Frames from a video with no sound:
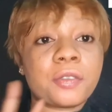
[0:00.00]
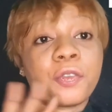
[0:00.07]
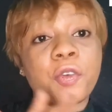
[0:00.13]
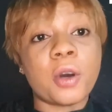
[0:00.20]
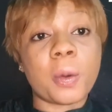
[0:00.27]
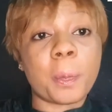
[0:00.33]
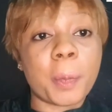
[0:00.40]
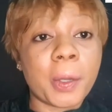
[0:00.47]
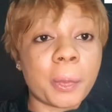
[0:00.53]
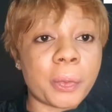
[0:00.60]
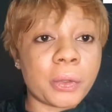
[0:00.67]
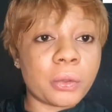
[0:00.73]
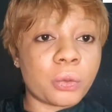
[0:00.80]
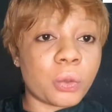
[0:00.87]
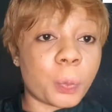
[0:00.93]
For
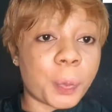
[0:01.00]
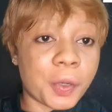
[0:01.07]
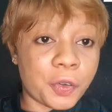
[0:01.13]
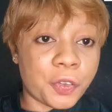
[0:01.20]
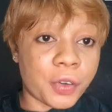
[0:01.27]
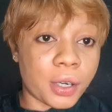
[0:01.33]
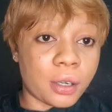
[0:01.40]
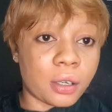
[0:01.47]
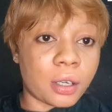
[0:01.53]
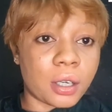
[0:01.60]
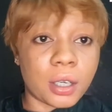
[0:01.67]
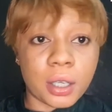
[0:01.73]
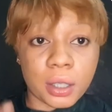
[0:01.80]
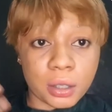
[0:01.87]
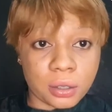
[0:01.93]
people who prefer
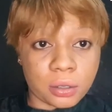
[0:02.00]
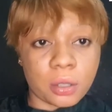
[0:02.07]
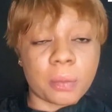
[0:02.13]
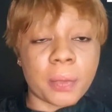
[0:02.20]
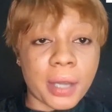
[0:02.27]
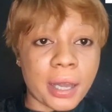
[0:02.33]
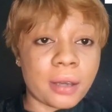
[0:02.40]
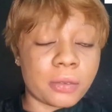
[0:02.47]
some